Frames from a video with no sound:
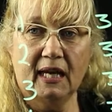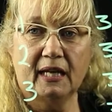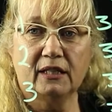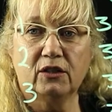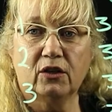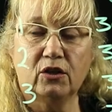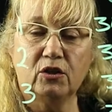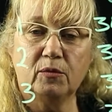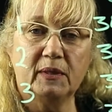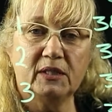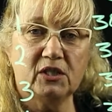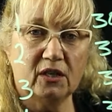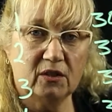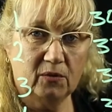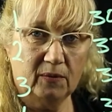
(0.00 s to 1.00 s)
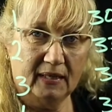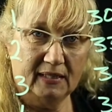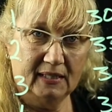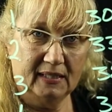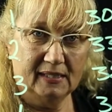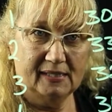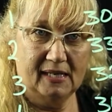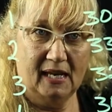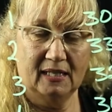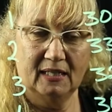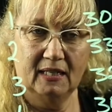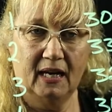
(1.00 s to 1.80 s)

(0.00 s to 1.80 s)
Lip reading: and you're going to be generating a standard